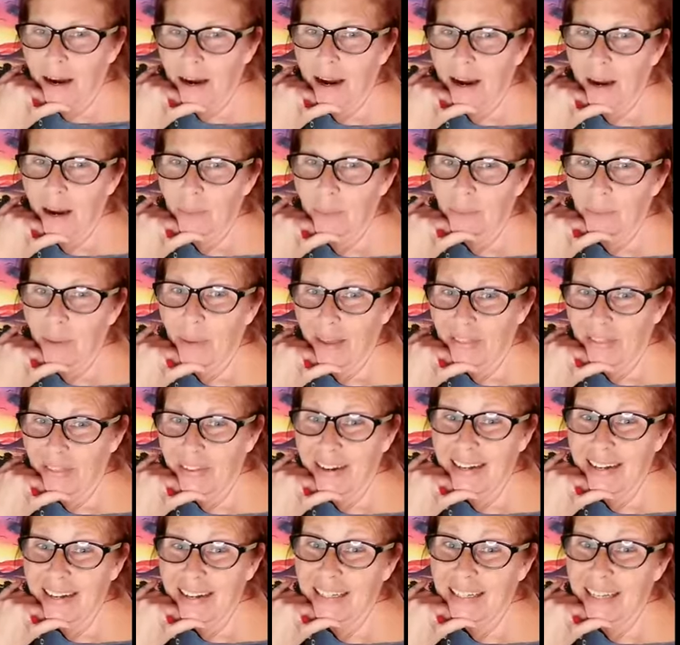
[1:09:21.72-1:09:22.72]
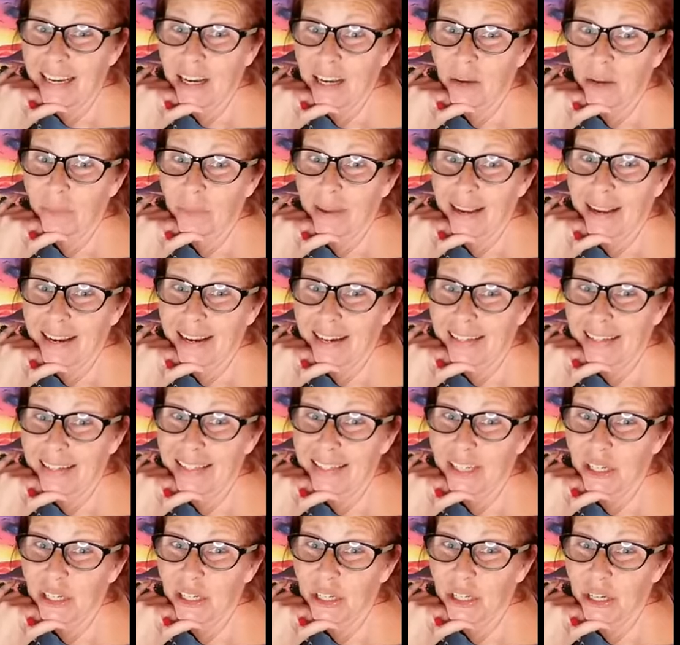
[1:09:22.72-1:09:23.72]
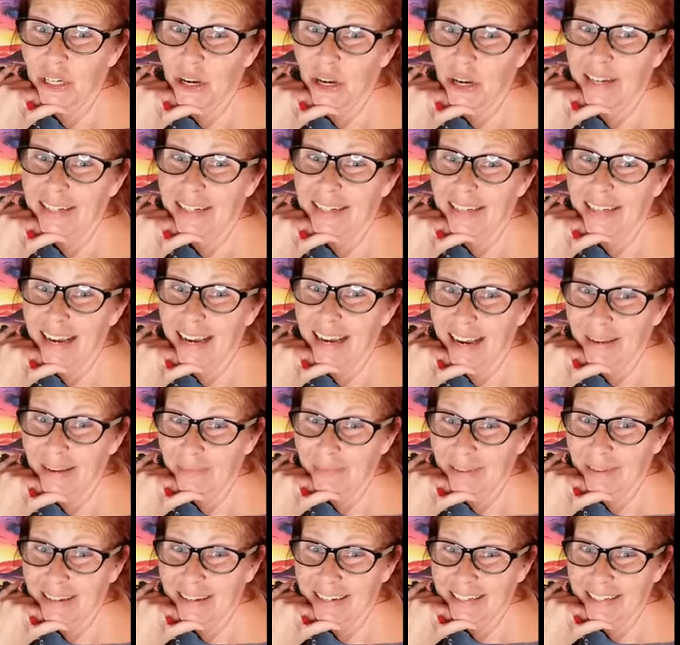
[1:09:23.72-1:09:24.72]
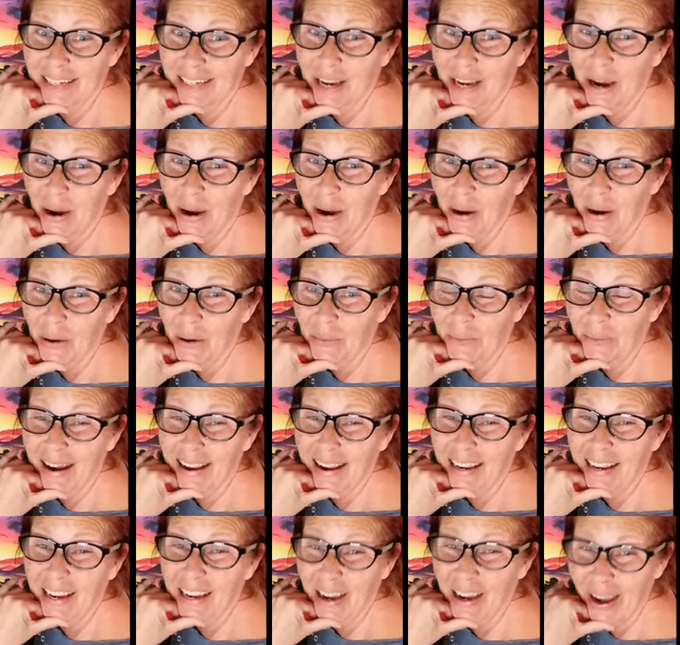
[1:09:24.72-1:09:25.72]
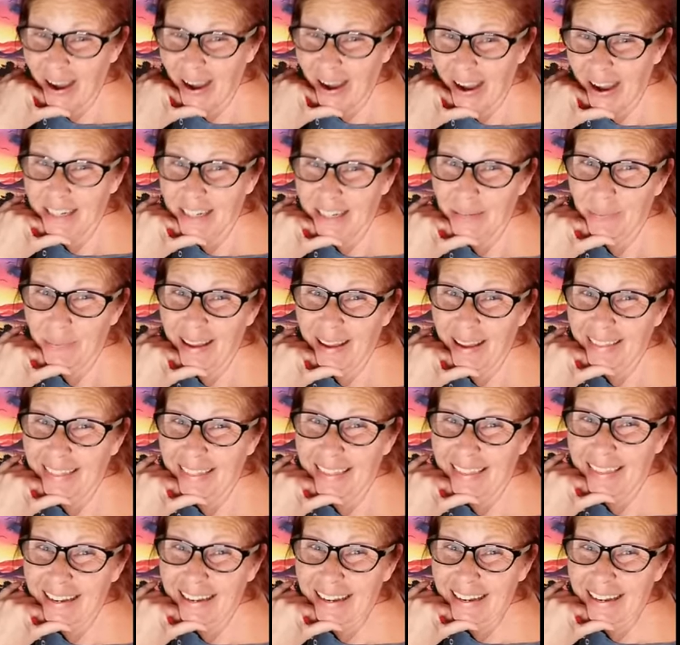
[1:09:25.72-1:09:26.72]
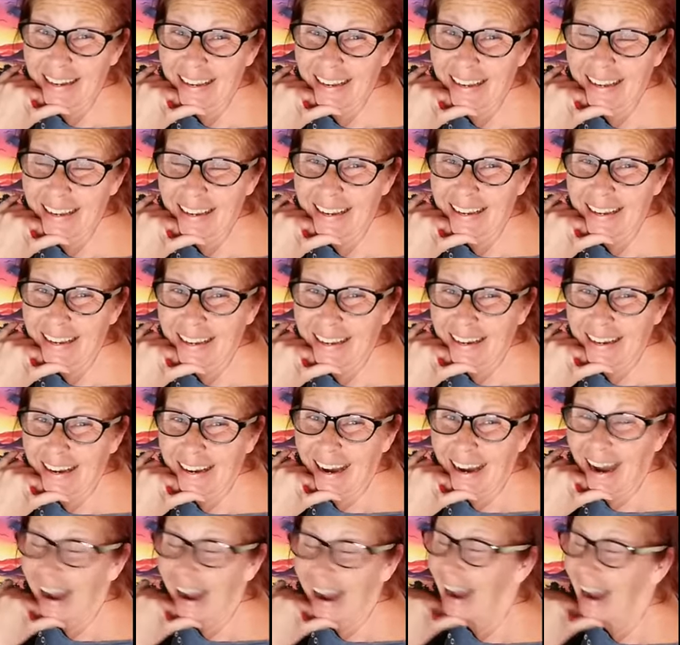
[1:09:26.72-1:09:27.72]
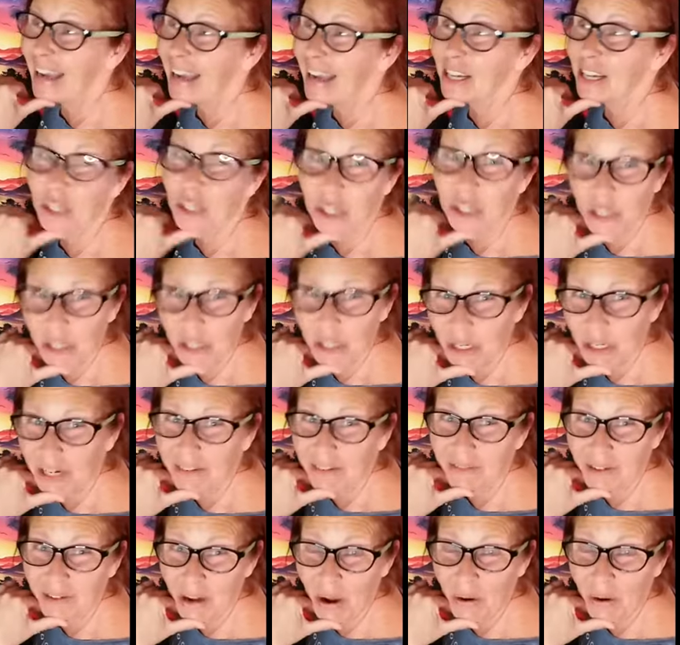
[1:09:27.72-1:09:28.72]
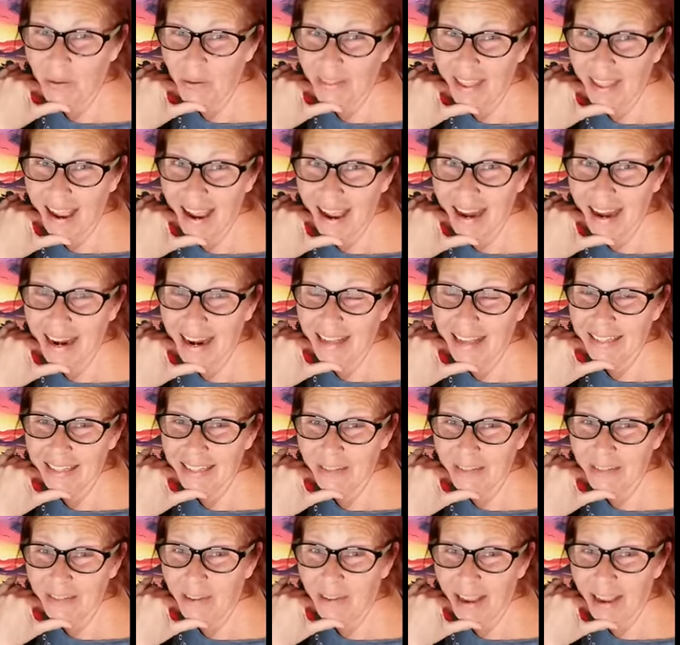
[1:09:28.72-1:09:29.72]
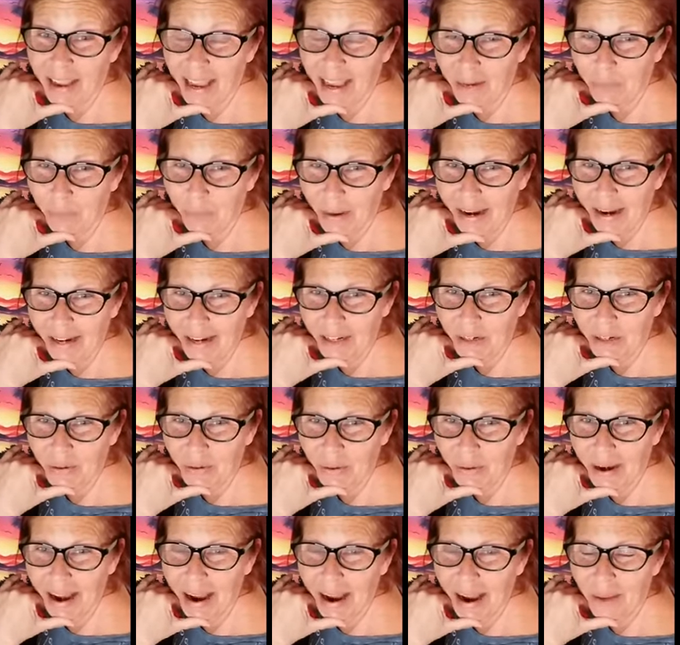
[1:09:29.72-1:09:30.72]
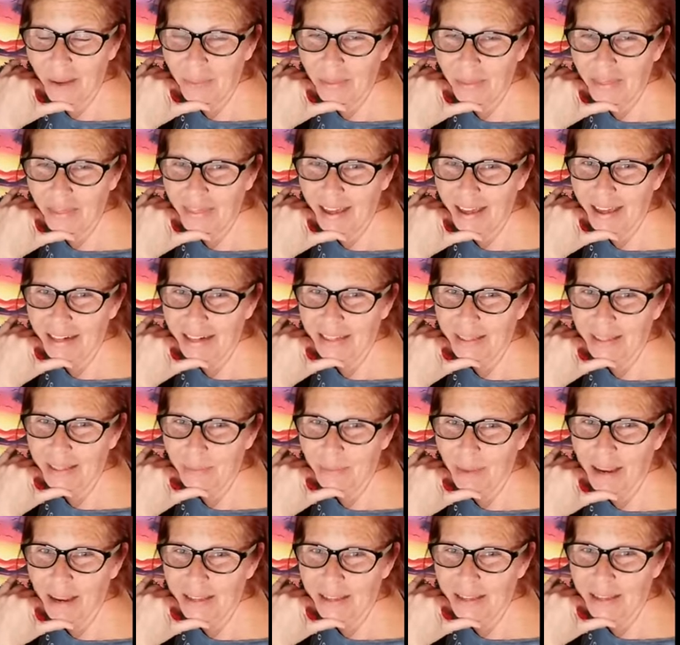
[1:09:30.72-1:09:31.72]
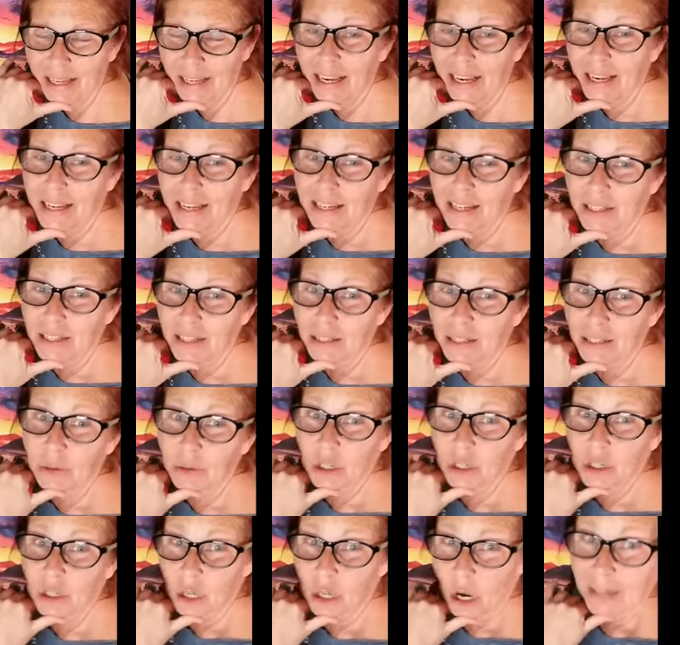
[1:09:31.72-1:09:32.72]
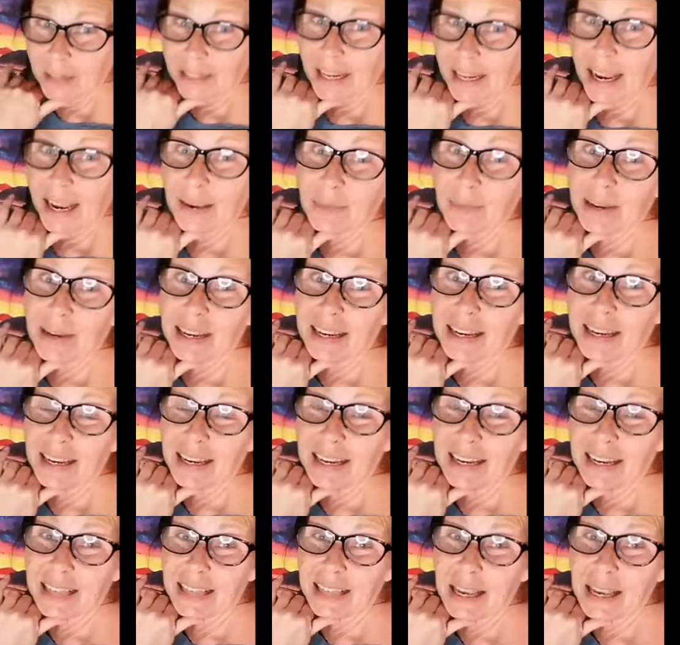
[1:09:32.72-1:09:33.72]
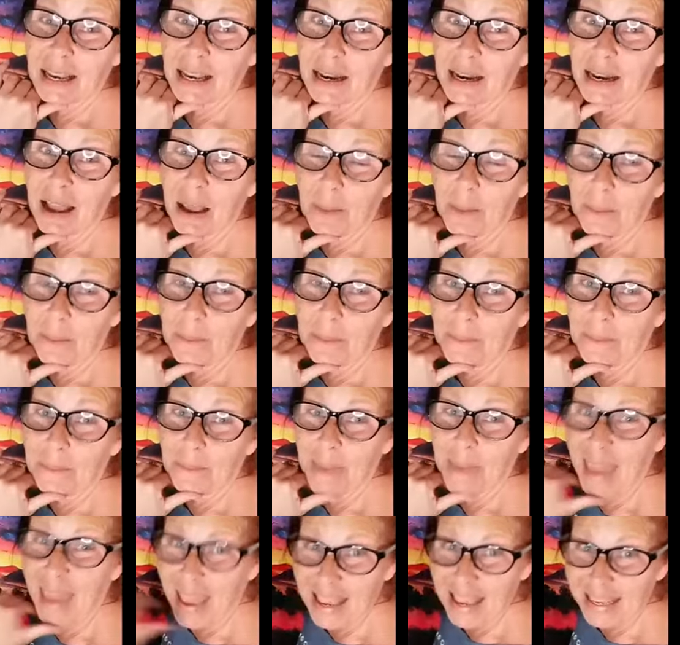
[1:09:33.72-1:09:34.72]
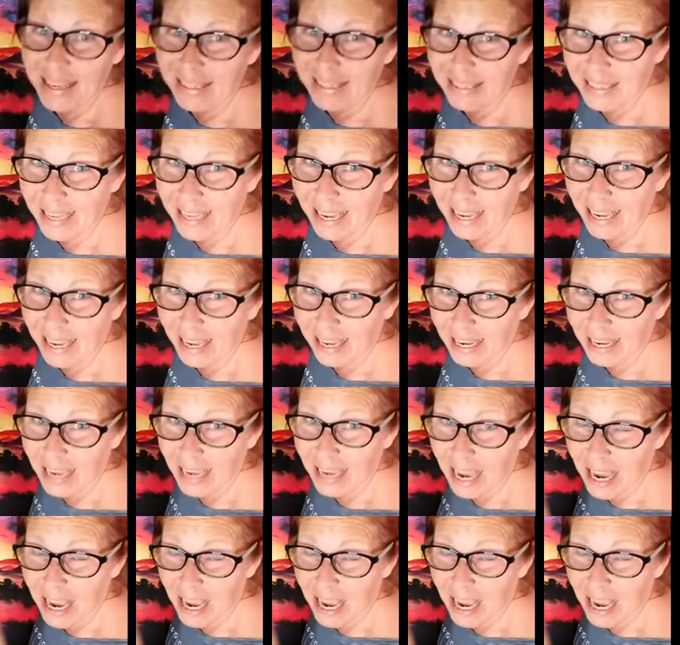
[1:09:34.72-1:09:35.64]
Uh, Bethany Dale, my cousin Sean Diamond. Oh my gosh, Bethany. I should have known that as if I had a brain cramp. That is amazing. So Sean Diamond is an amazing